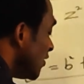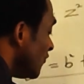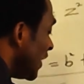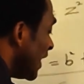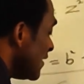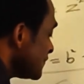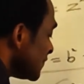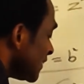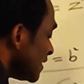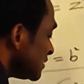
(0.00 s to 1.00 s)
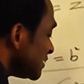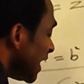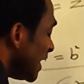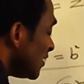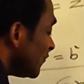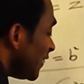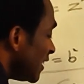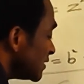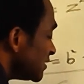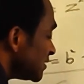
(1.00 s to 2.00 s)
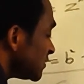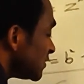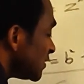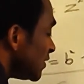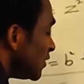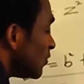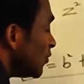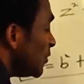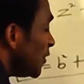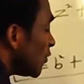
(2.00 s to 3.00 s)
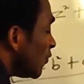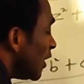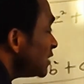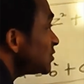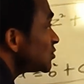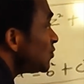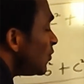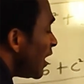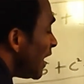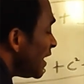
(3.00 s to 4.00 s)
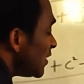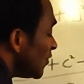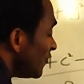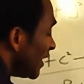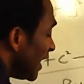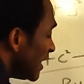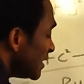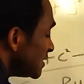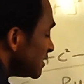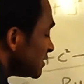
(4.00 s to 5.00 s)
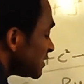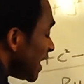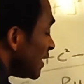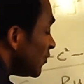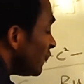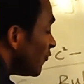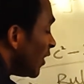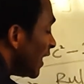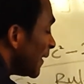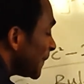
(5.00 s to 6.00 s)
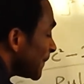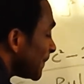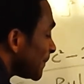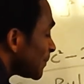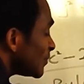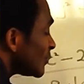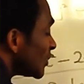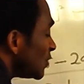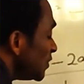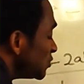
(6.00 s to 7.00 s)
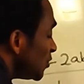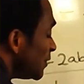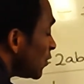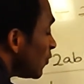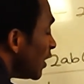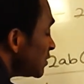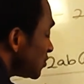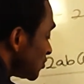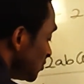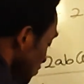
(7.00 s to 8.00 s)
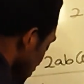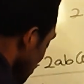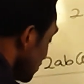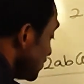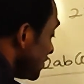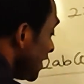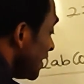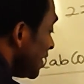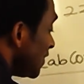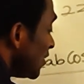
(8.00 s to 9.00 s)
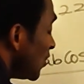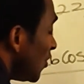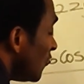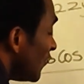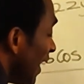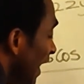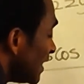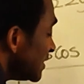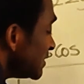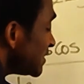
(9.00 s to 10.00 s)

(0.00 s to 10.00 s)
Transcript: over sine of x, will be equals to y over sine of y, which will be equals to z over